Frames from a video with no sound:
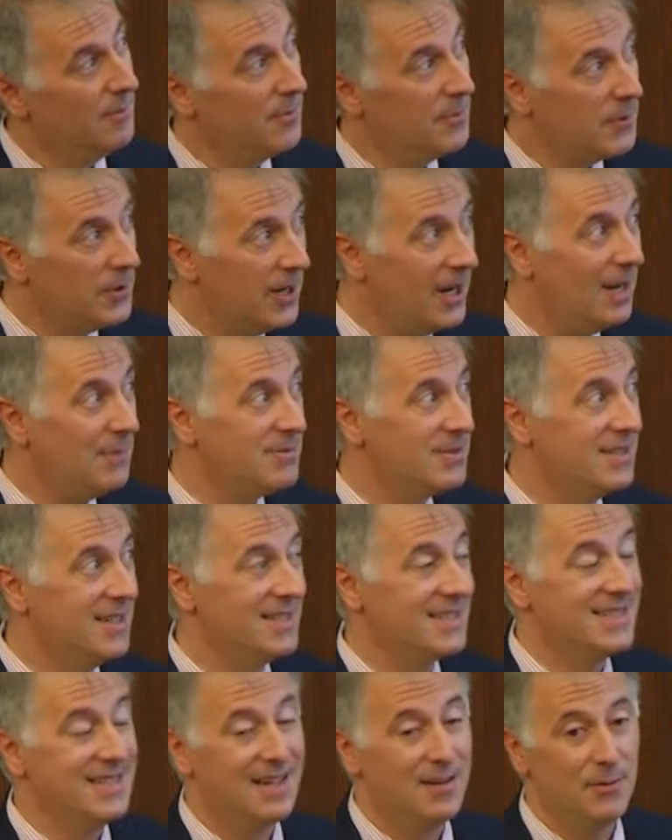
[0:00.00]
Perhaps
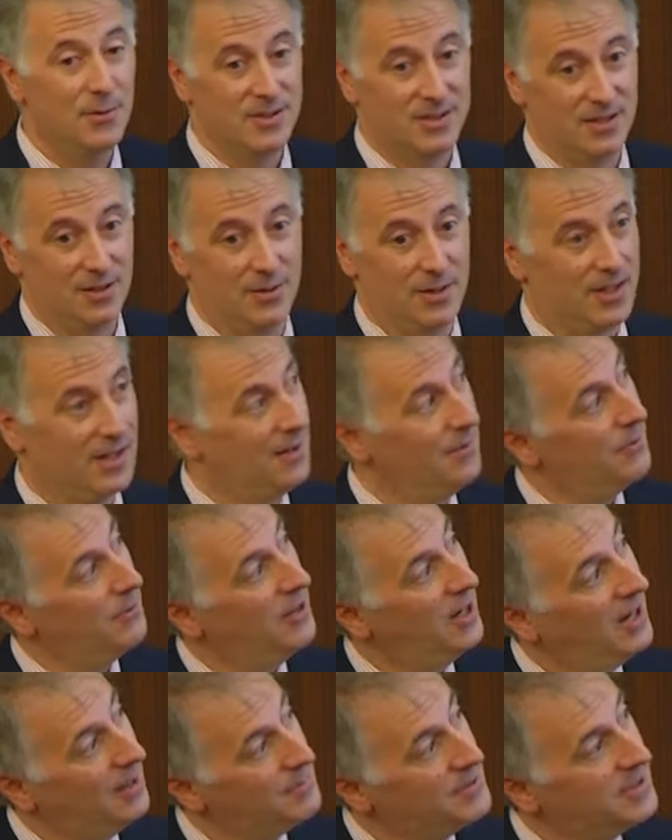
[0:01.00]
that's not what's going on.
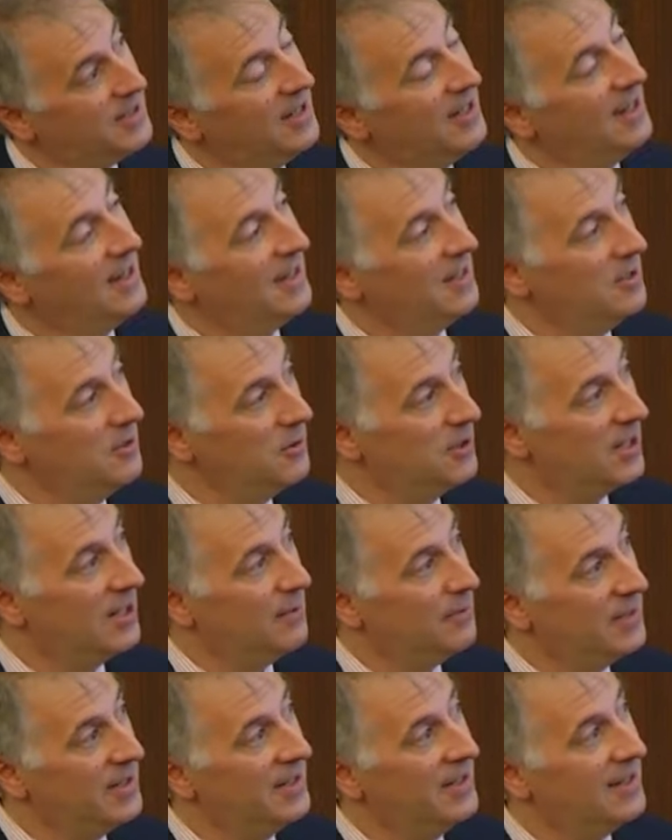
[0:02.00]
Perhaps you
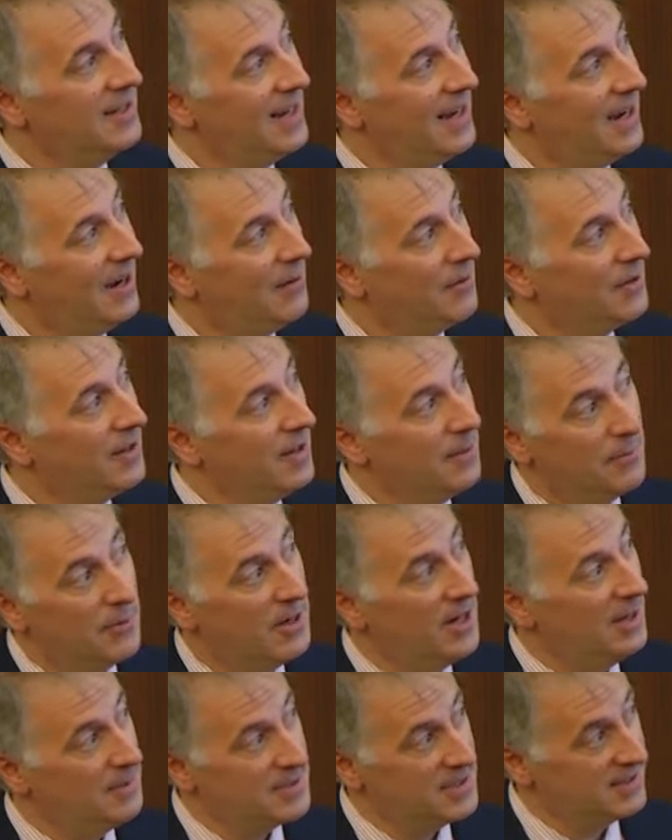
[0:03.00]
come in and out.
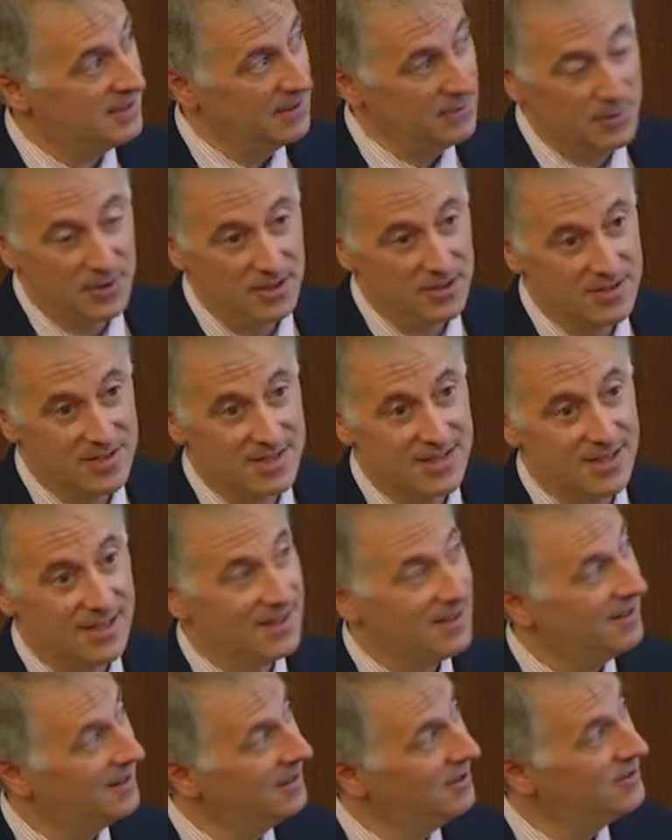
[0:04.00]
Perhaps when you're sick,
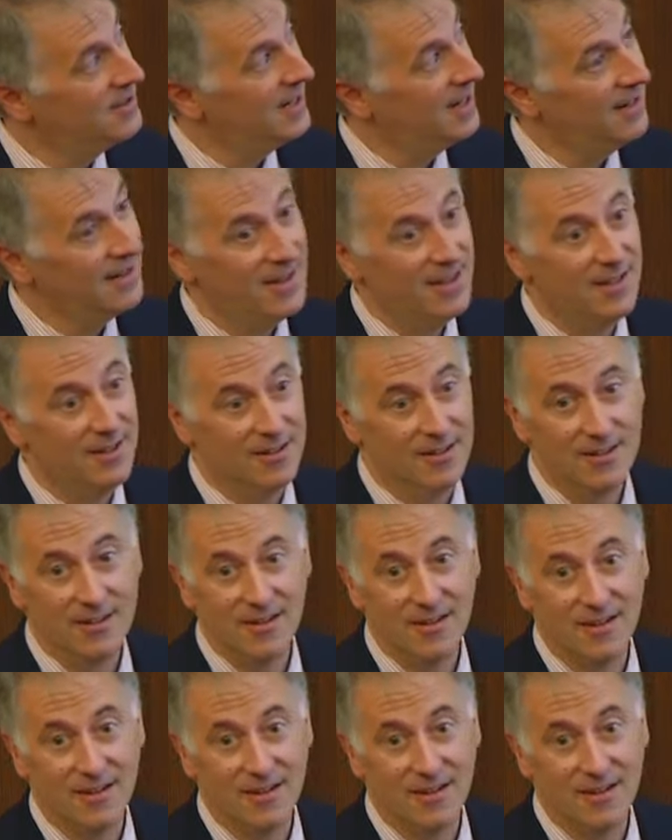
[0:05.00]
you're down here.